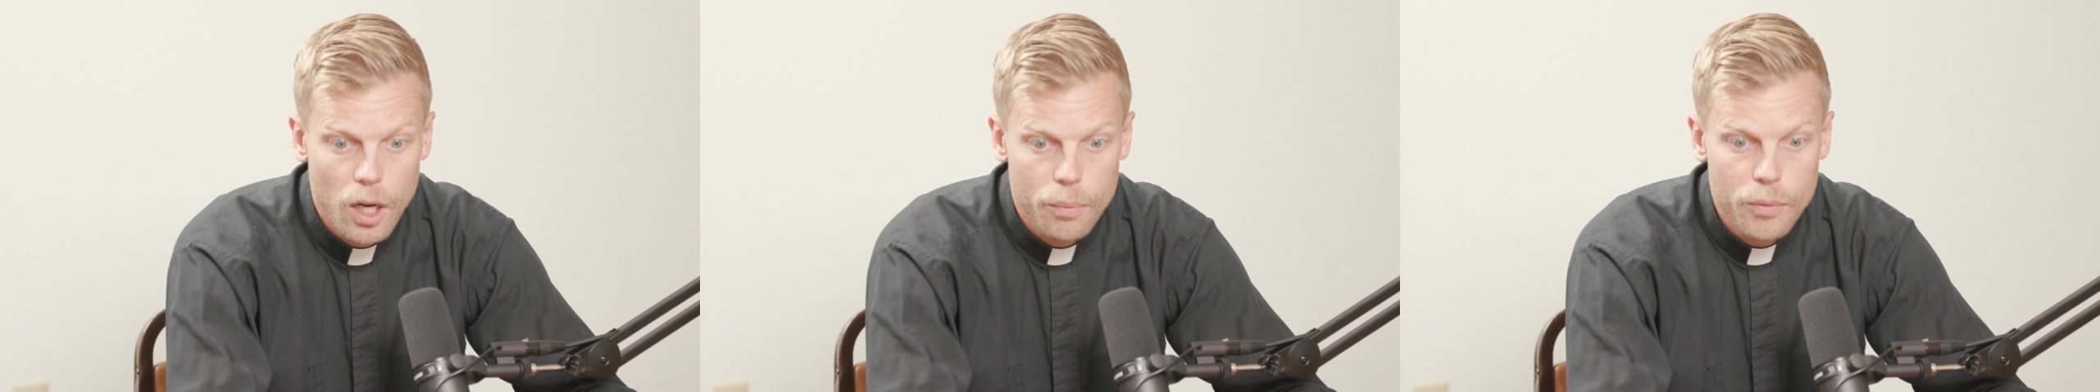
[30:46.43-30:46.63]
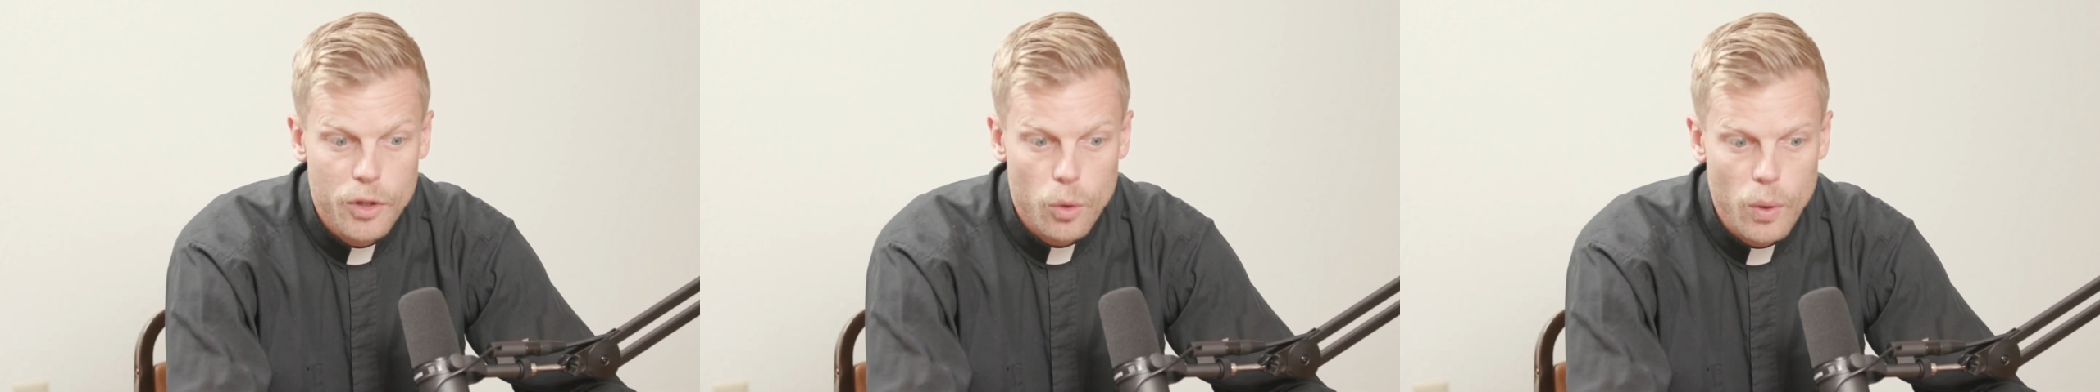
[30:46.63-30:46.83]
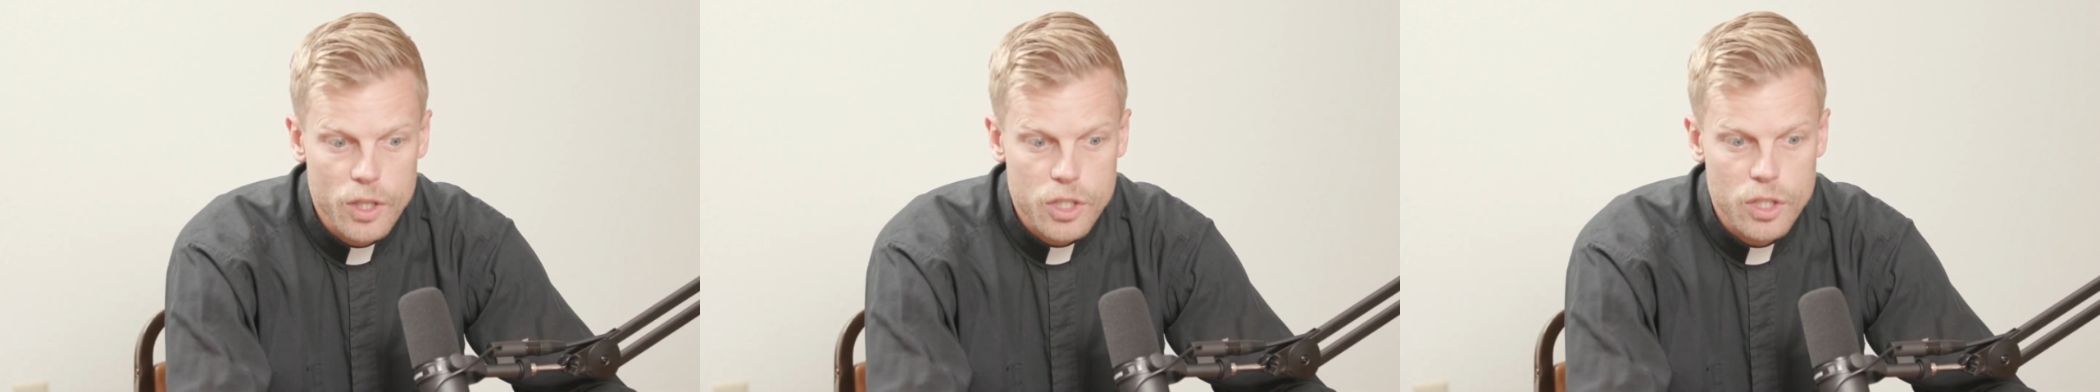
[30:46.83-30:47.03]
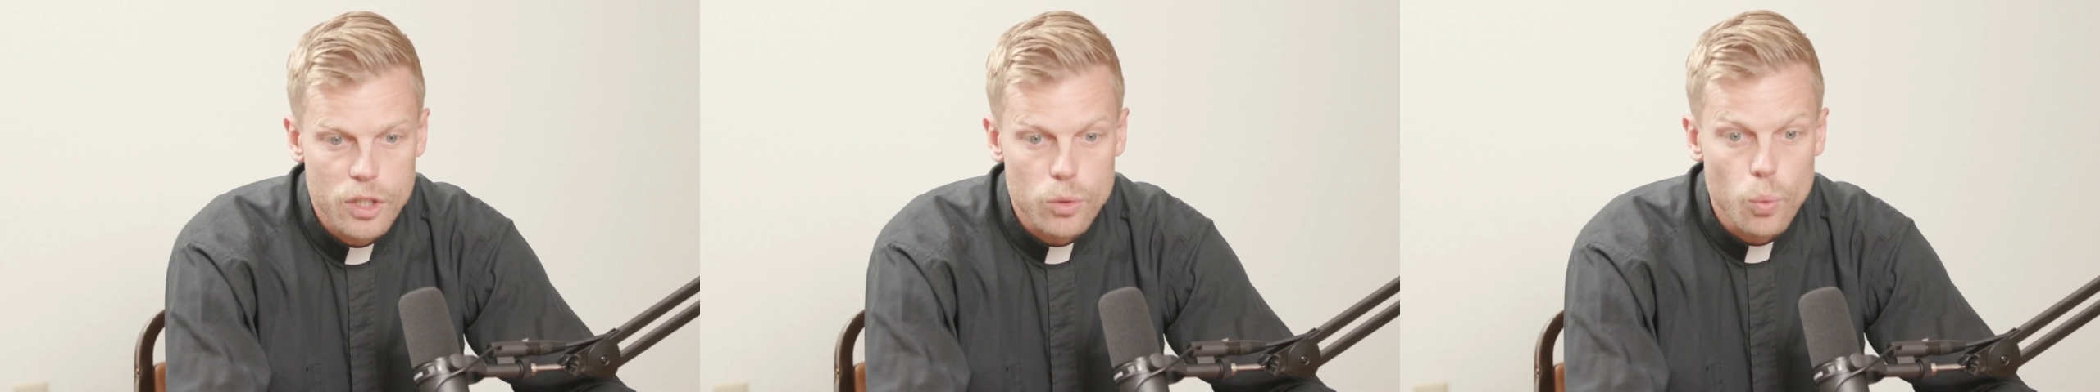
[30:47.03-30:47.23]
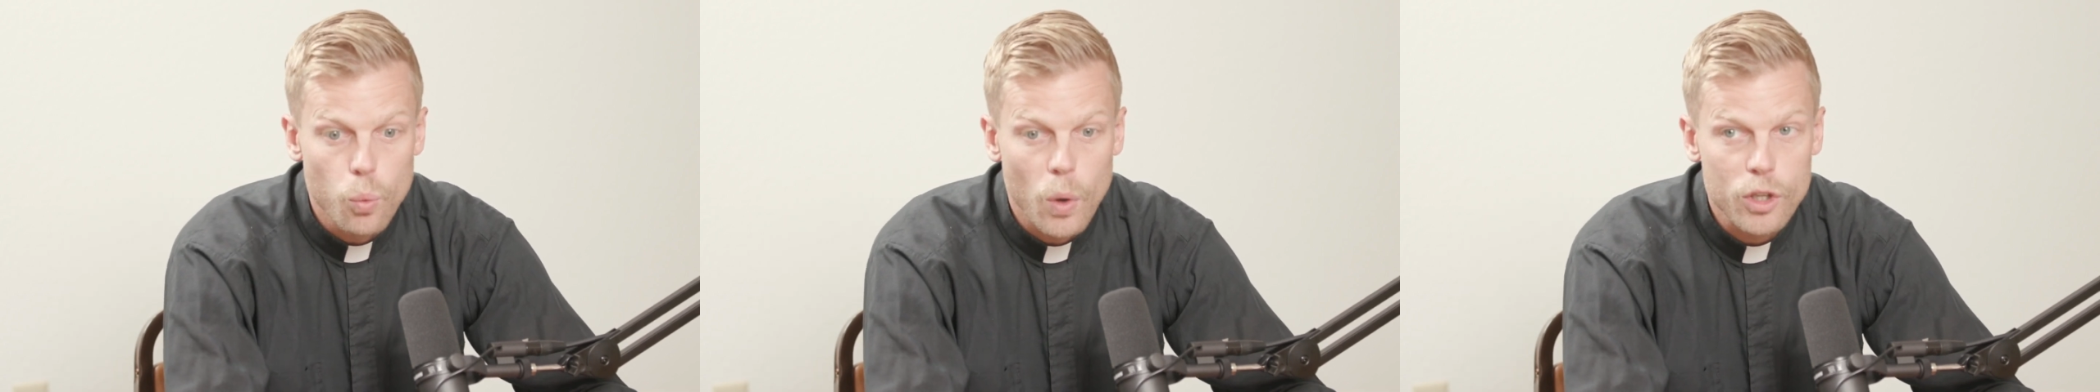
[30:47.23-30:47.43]
The question is,
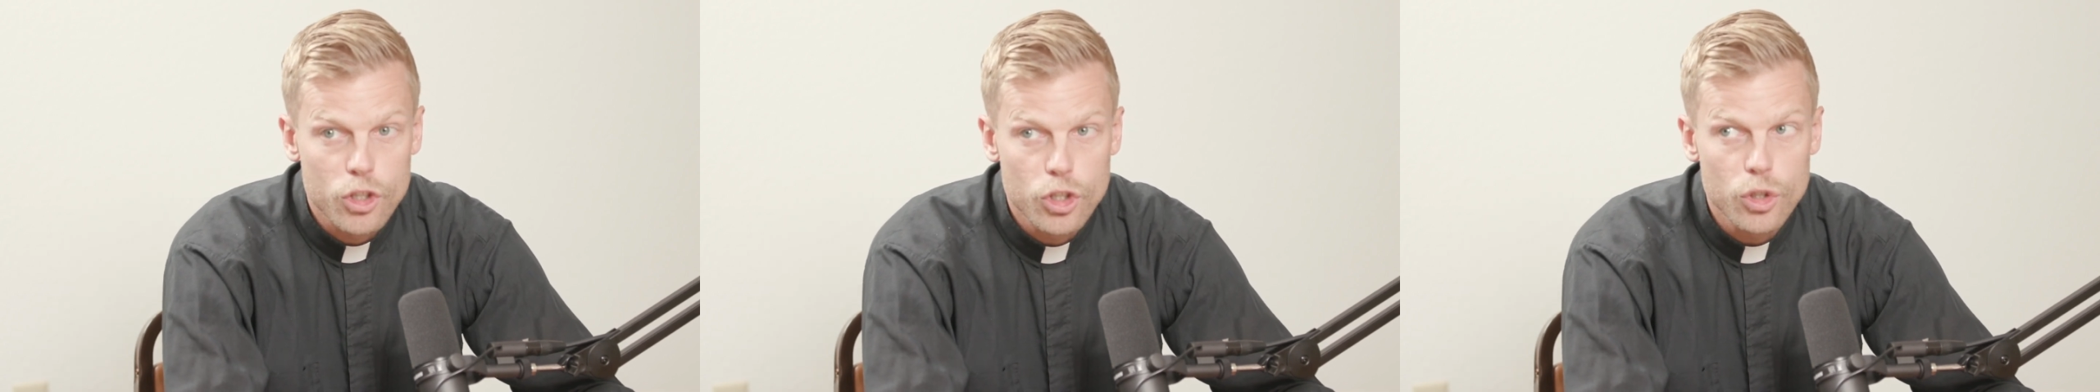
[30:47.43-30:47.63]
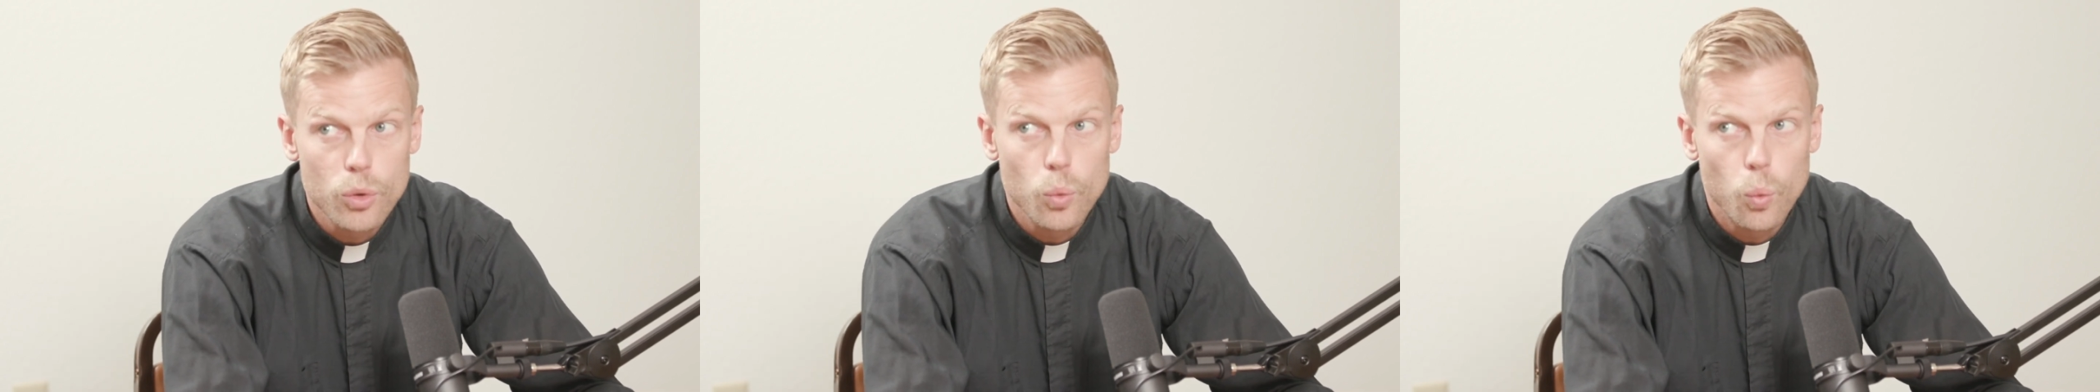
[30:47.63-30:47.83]
what do you